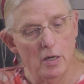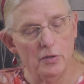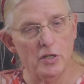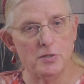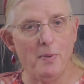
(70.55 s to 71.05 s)

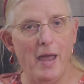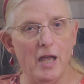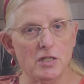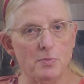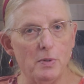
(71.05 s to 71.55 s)
This
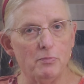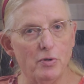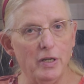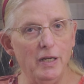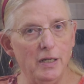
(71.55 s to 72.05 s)
pan's been
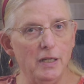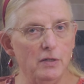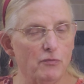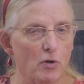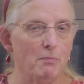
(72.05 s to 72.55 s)
preheating
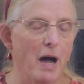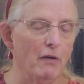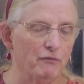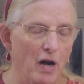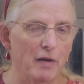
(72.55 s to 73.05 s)
for about
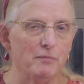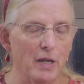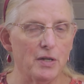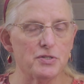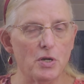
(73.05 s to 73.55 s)
5
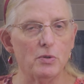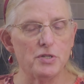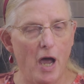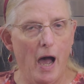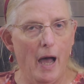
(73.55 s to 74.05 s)
minutes, so it's
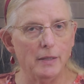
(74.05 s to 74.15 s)
hot.